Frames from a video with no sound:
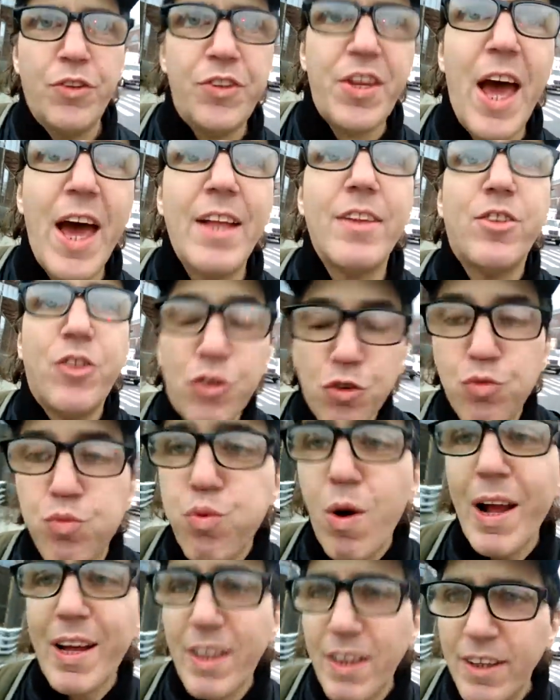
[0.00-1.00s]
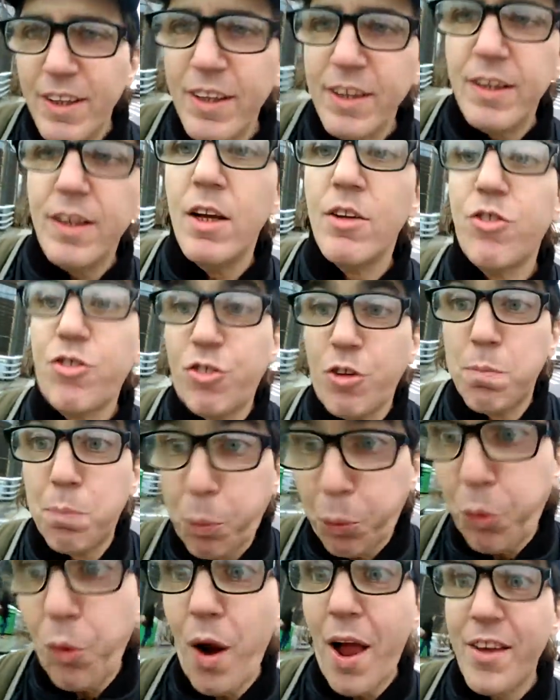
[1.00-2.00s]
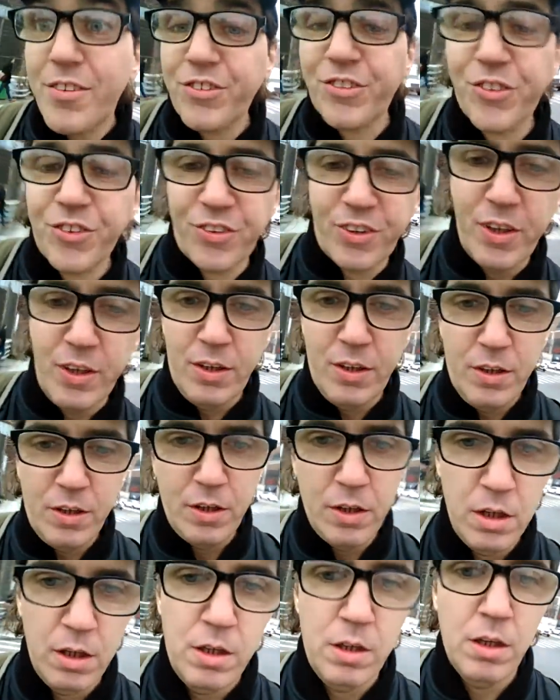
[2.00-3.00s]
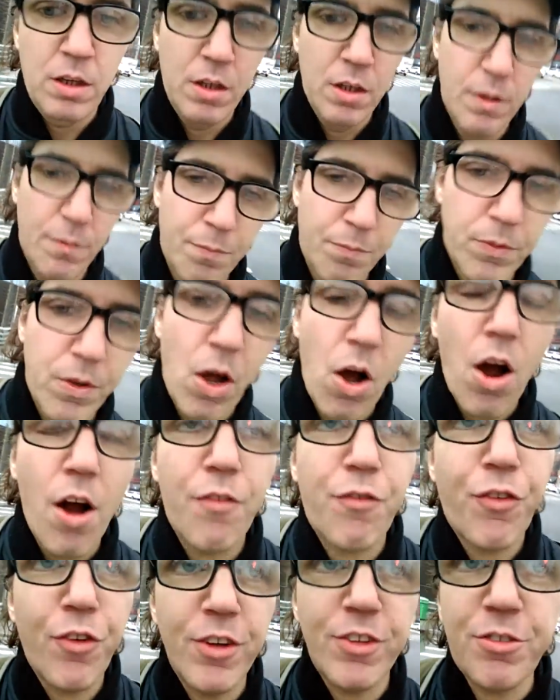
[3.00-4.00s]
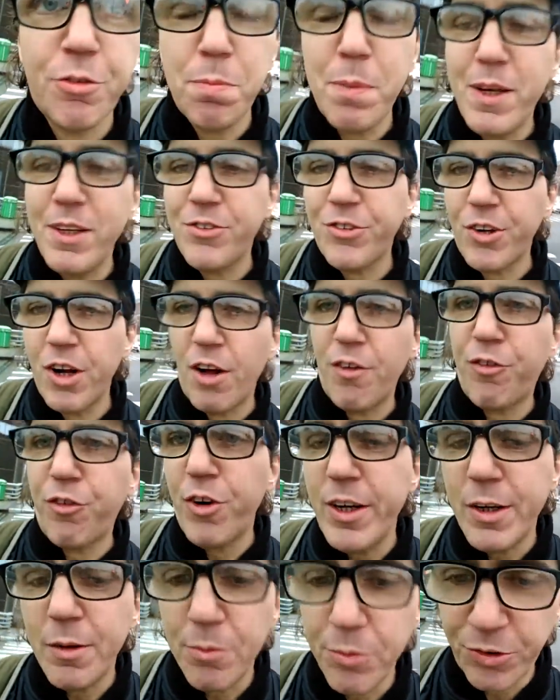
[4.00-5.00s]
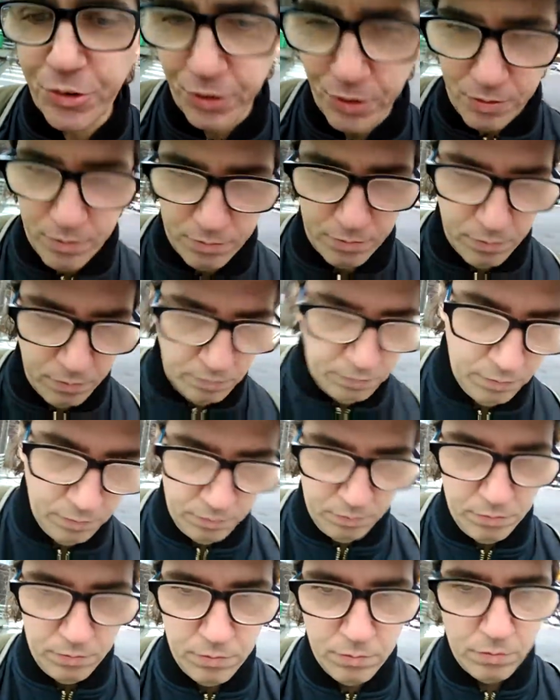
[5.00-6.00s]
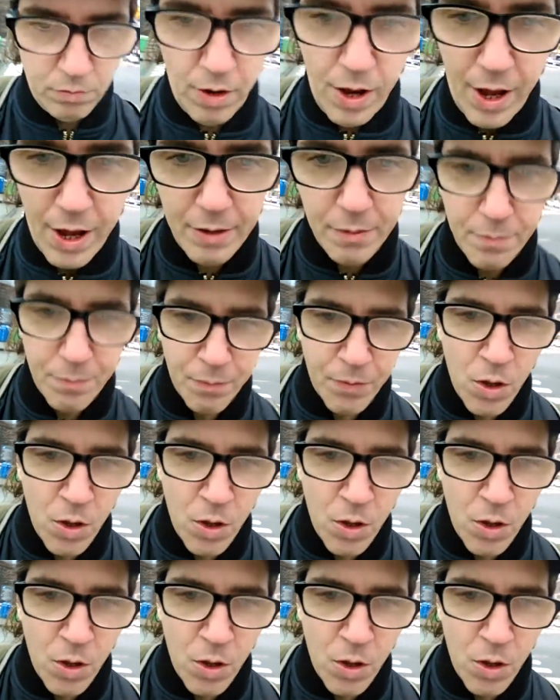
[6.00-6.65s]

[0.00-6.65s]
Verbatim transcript: that directly suppress our free speech and our freedoms. Right?